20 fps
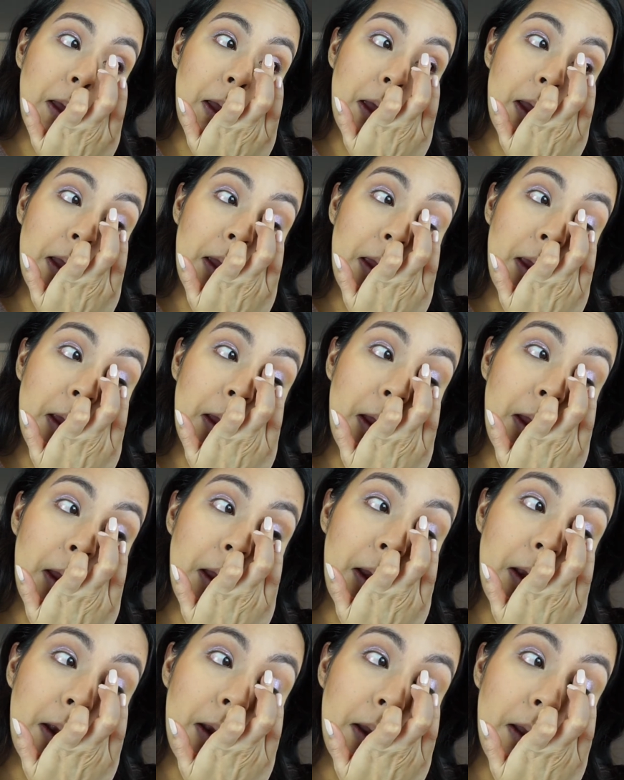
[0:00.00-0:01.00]

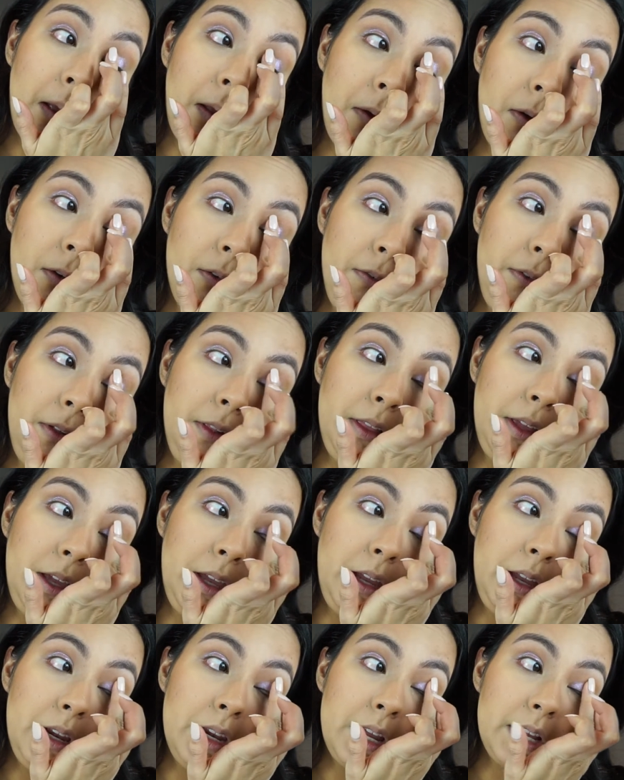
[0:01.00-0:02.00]
And
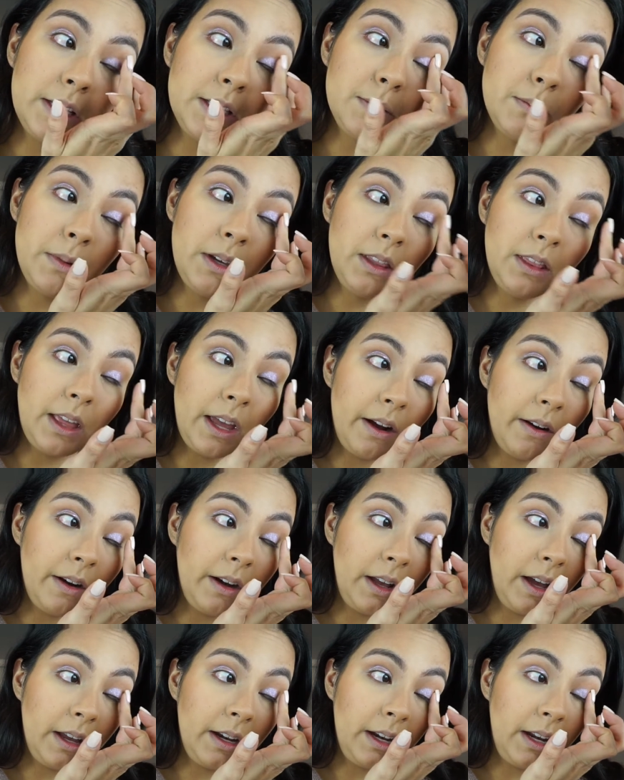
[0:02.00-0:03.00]
hopefully next month, I
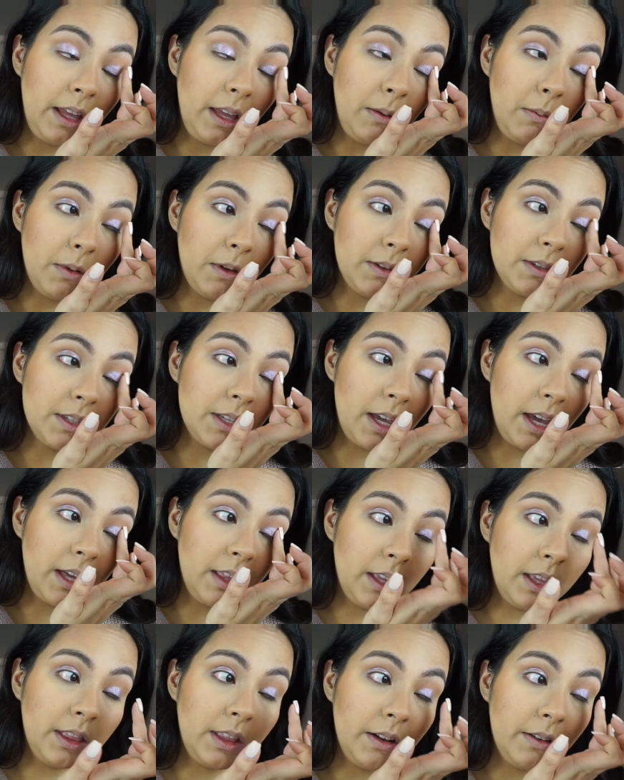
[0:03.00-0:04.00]
already got an email saying
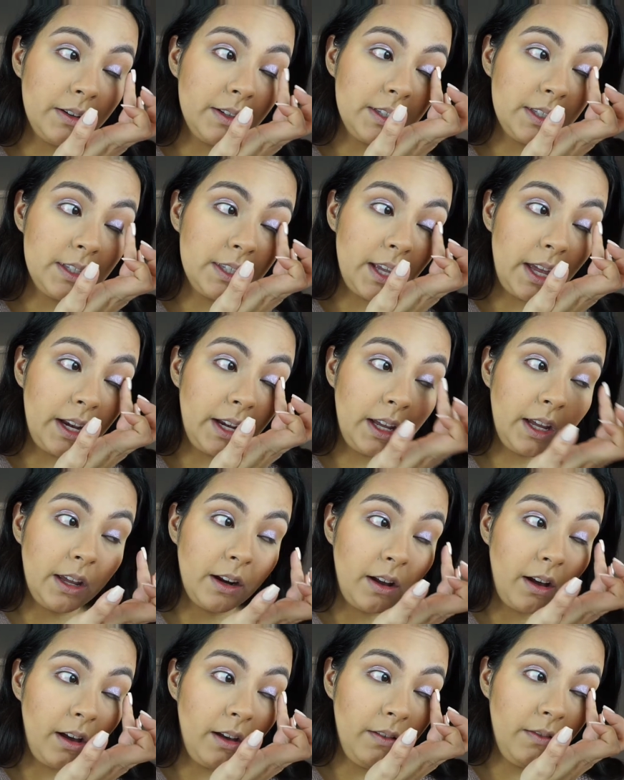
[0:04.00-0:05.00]
that they were sending
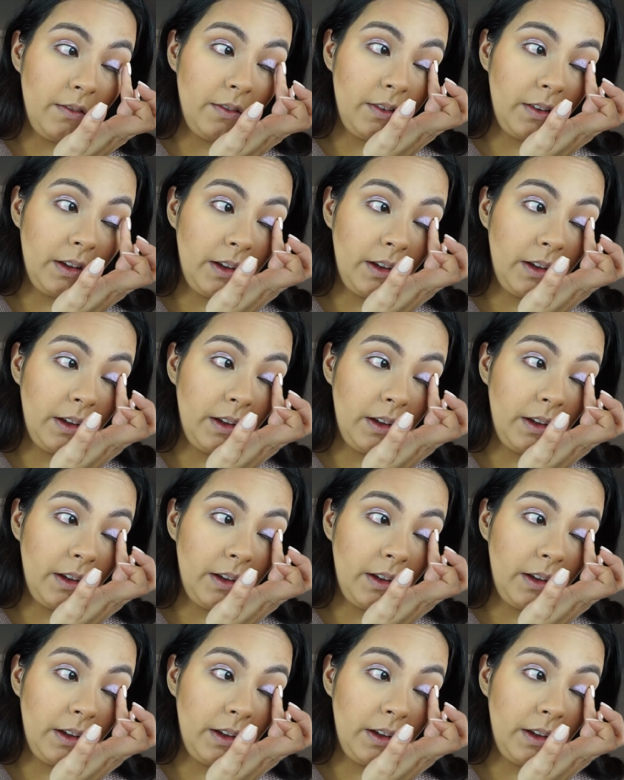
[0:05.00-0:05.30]
it off.